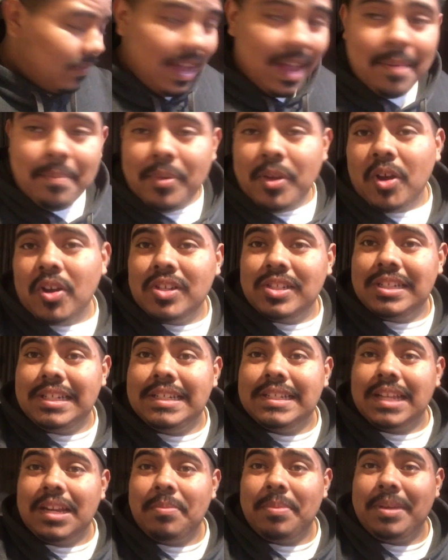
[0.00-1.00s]
NPRC
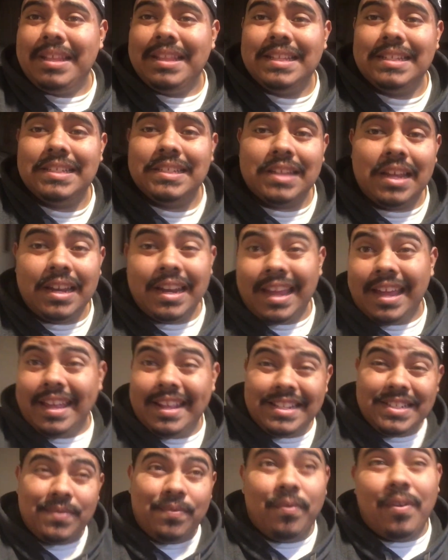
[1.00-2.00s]
is going to be this Sunday.
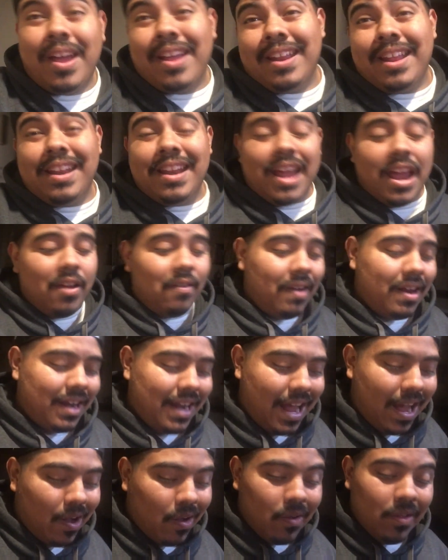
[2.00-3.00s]
It's Friday night right
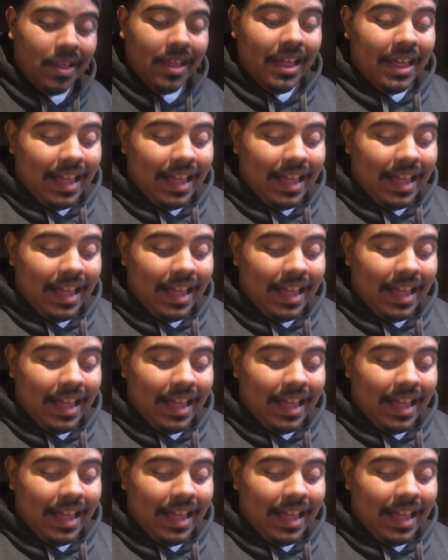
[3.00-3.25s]
now.